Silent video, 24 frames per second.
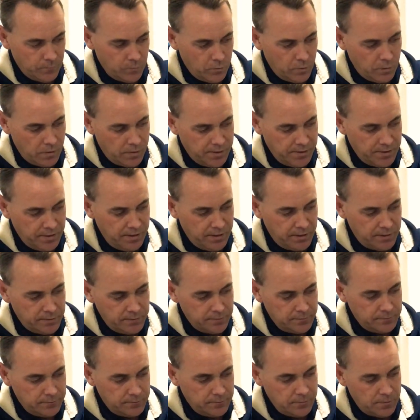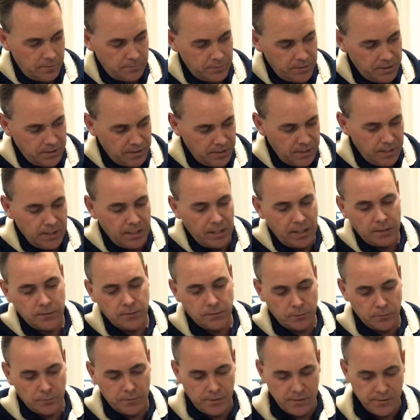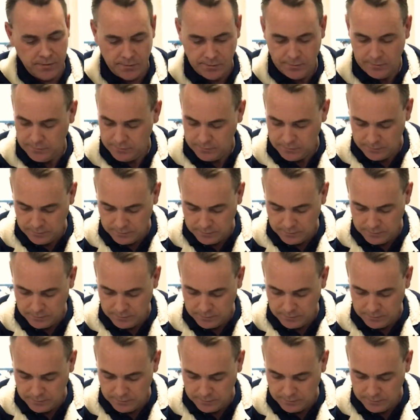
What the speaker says: Right, now I'm going to connect all this.